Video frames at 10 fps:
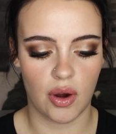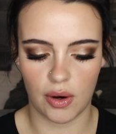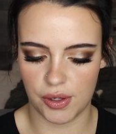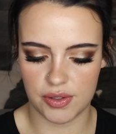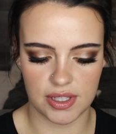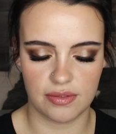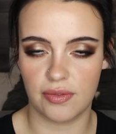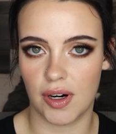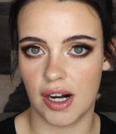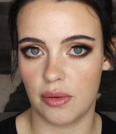or use it
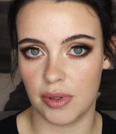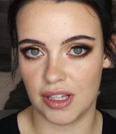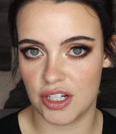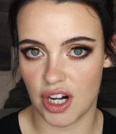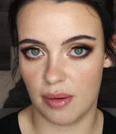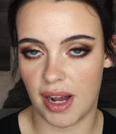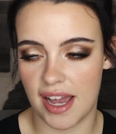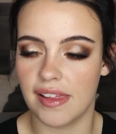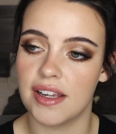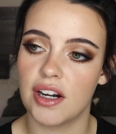for a really sharp
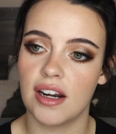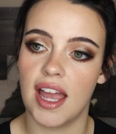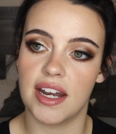eyeliner.